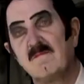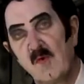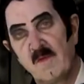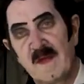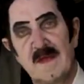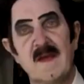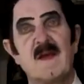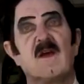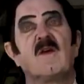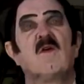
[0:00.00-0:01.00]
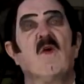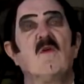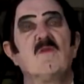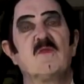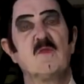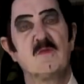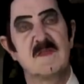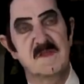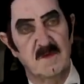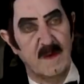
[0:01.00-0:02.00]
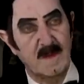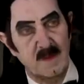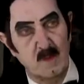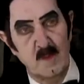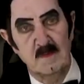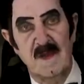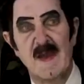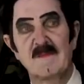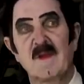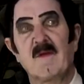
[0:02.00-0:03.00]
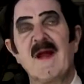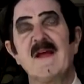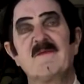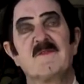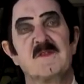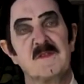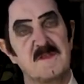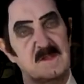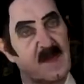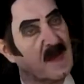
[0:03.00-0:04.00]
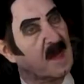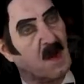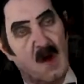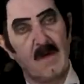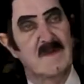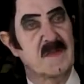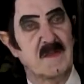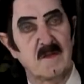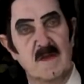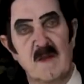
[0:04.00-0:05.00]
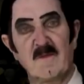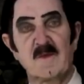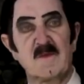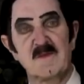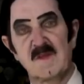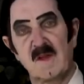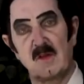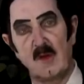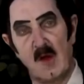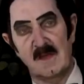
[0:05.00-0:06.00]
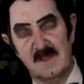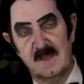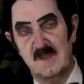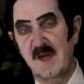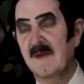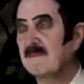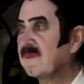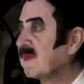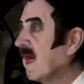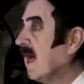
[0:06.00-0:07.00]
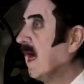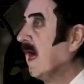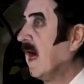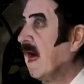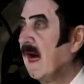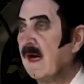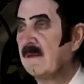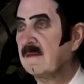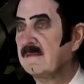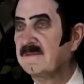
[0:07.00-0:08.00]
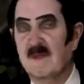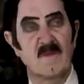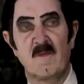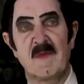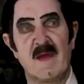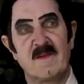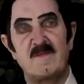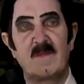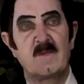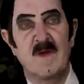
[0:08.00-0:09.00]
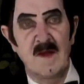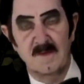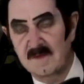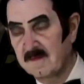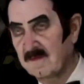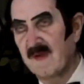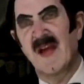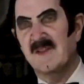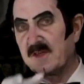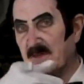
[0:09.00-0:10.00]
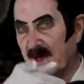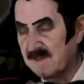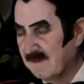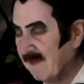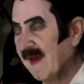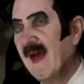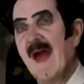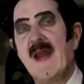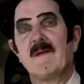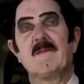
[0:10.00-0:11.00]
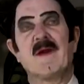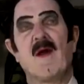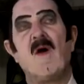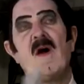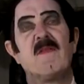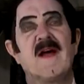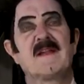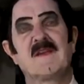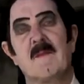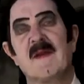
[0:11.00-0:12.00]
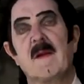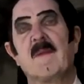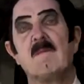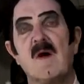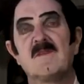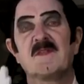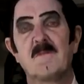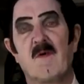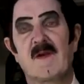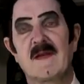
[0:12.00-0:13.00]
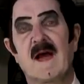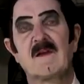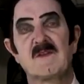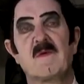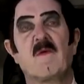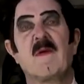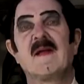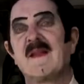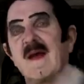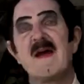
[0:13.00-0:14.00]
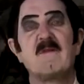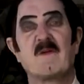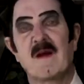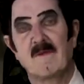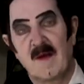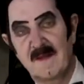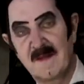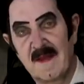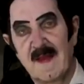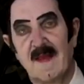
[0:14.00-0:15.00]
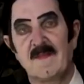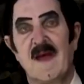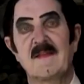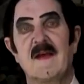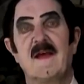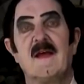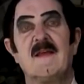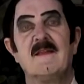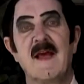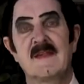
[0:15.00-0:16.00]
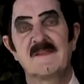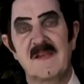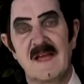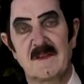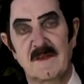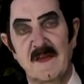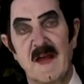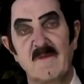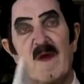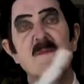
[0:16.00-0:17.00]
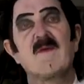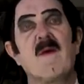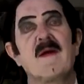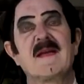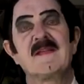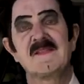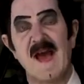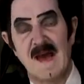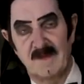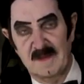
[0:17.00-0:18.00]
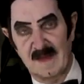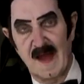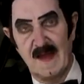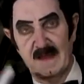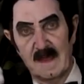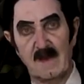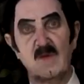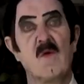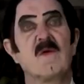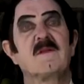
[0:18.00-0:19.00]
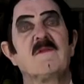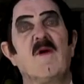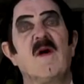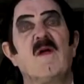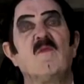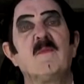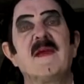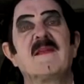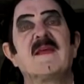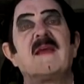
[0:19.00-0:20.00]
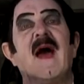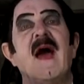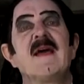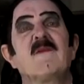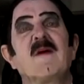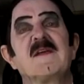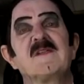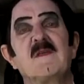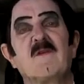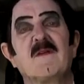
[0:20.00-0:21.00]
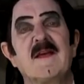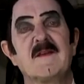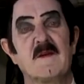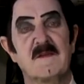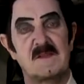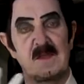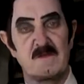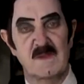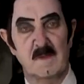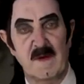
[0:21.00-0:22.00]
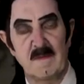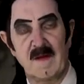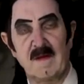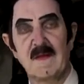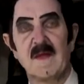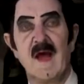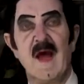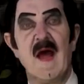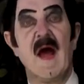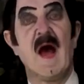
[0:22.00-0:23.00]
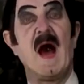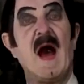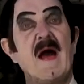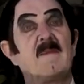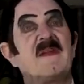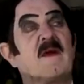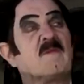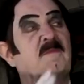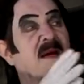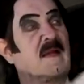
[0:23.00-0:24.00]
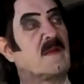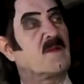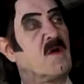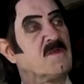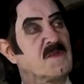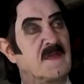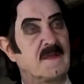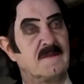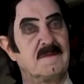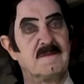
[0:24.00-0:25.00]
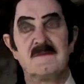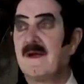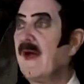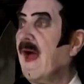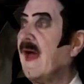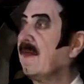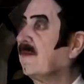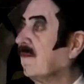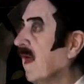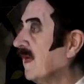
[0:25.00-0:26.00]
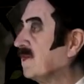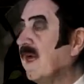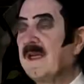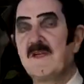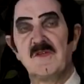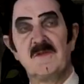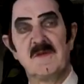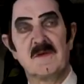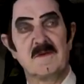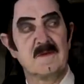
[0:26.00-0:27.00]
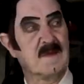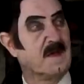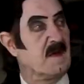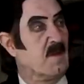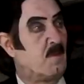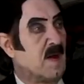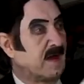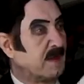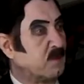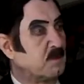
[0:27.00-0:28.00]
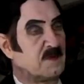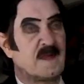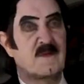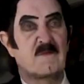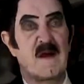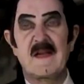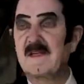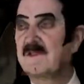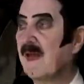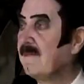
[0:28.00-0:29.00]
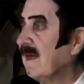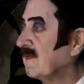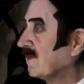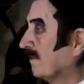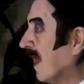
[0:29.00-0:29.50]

movie, go to The Screaming Room with Pam DeGraff. She's always on the lookout for those lost gems. Uh, some of them haven't even been found. Nah, she finds them. Anyway, we've got all that coming up, but most importantly, I also want to remind everyone that next Saturday night, February 7th, I, Count Gore De Vol, will be at the AFI Silver Theater in Silver Spring, Maryland. I'll be there with Bela Lugosi, and Lon Chaney Jr. Bela will play the Frankenstein monster.